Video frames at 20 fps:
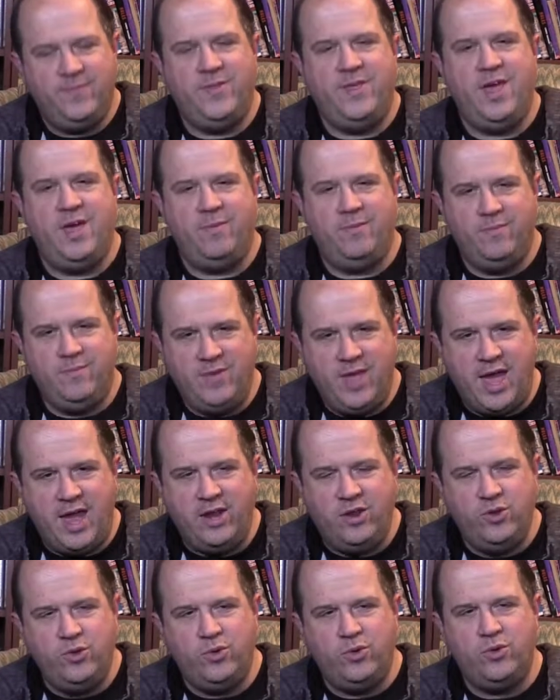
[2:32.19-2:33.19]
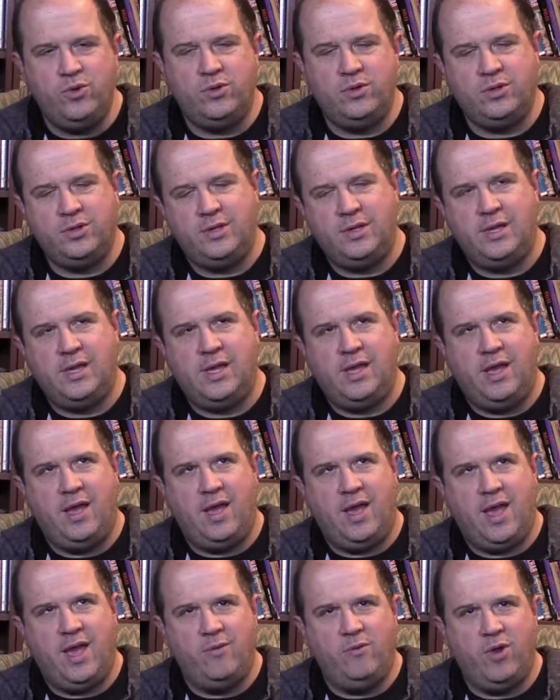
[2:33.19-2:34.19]
Yeah, I do.
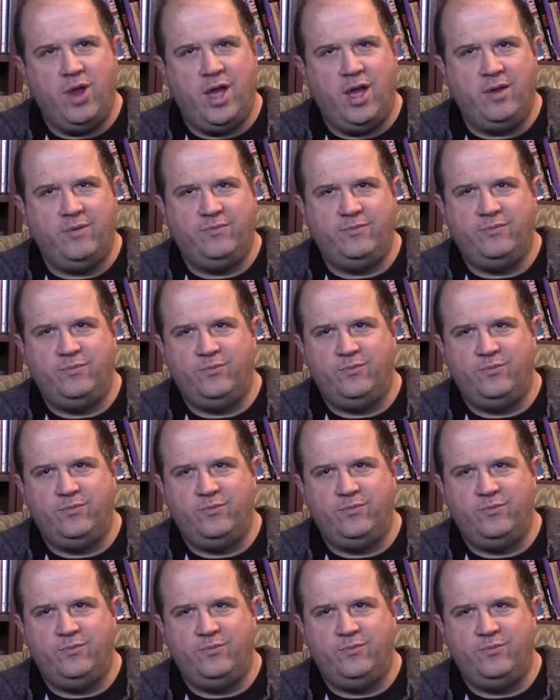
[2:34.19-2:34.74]
I